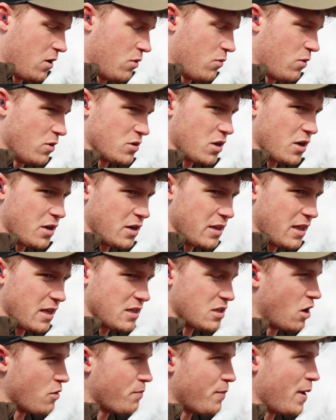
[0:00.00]
Well, suddenly
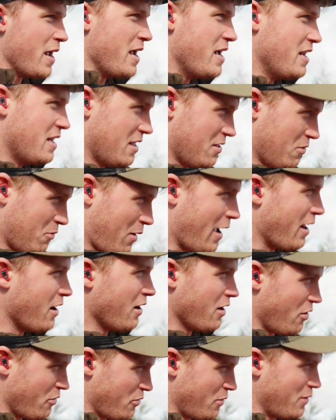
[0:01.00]
there's no bead in the way, and
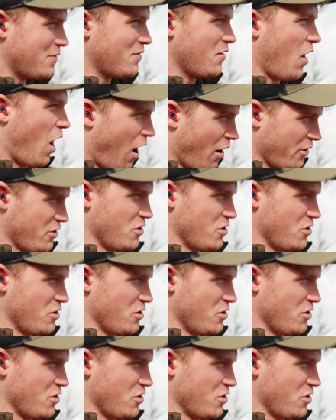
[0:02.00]
I know we've argued